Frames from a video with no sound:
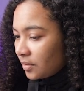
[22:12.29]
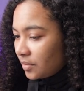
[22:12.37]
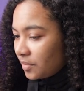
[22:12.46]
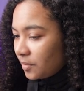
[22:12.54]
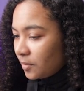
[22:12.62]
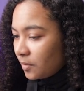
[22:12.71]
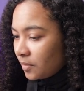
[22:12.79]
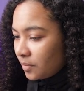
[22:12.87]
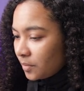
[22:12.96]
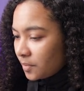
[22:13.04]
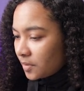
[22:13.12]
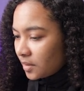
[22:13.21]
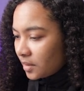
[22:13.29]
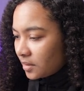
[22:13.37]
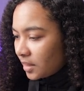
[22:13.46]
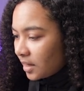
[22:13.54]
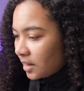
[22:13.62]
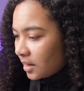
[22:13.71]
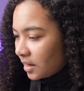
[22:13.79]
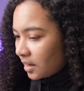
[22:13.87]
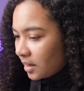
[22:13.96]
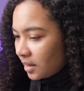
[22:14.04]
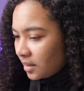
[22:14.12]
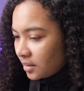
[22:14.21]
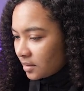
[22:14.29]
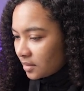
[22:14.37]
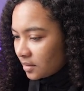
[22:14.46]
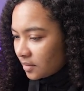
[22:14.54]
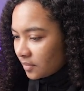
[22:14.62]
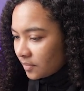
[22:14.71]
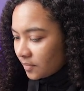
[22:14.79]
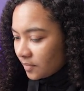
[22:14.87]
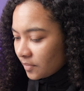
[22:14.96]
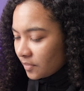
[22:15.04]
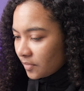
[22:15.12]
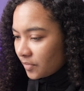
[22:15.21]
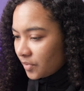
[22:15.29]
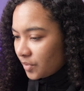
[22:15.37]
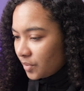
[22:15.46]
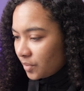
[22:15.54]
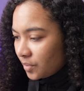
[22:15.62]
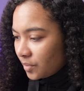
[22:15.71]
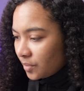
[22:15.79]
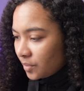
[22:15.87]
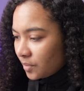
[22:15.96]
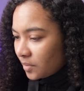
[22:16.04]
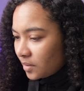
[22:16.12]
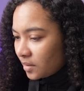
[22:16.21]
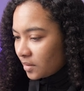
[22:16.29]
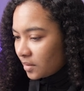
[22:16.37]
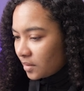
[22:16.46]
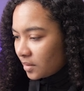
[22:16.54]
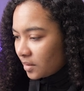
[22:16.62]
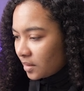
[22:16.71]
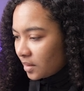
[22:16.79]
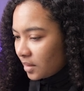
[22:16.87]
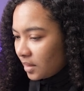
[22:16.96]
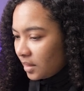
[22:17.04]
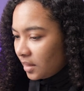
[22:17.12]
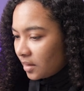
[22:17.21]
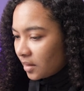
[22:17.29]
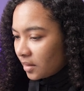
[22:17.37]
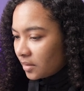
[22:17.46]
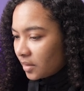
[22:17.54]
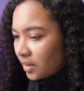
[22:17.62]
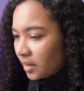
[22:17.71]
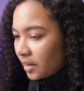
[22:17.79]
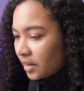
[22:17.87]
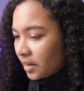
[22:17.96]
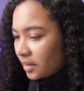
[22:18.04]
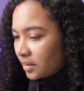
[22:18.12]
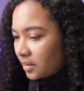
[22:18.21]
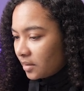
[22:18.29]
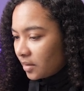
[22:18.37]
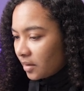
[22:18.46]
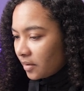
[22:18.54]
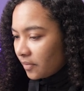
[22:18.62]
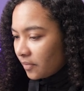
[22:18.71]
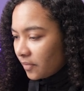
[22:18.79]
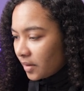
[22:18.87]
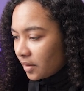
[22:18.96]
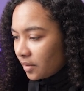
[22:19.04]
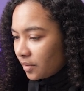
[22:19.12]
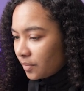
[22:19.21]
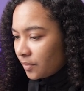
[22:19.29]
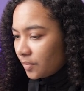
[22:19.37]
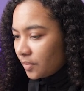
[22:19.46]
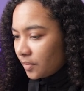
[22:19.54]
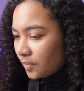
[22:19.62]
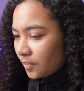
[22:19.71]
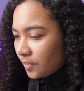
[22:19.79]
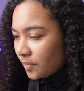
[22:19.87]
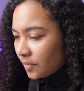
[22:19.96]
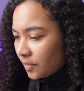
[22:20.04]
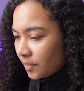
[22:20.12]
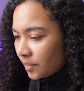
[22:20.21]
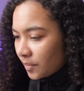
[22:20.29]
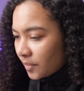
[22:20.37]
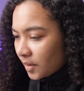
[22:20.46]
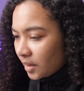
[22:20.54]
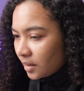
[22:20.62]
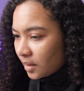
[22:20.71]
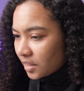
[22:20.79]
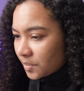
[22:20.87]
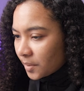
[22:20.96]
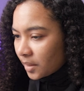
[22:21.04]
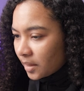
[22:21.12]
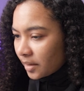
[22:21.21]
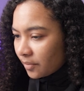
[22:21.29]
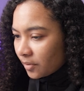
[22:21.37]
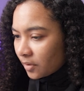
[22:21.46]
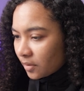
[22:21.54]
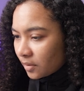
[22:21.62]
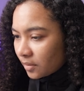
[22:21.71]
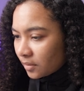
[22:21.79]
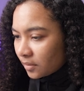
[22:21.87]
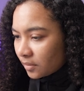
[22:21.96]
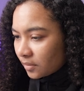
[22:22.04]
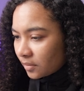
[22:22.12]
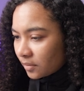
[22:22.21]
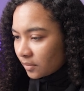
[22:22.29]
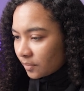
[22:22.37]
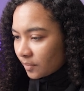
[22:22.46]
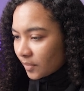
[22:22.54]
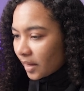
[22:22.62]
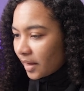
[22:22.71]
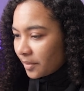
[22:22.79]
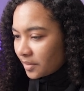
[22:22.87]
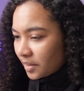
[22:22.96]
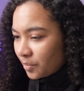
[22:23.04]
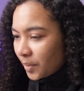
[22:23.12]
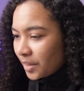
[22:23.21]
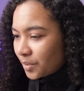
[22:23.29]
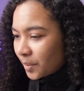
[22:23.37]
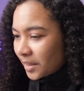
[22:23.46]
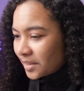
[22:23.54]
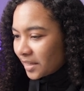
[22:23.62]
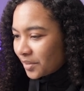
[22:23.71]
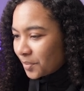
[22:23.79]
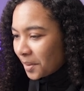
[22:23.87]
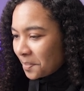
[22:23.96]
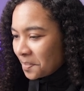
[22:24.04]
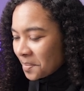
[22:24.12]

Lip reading: to, oops, set height to e.target.value. And did I spell height wrong? I said weight twice, that's why.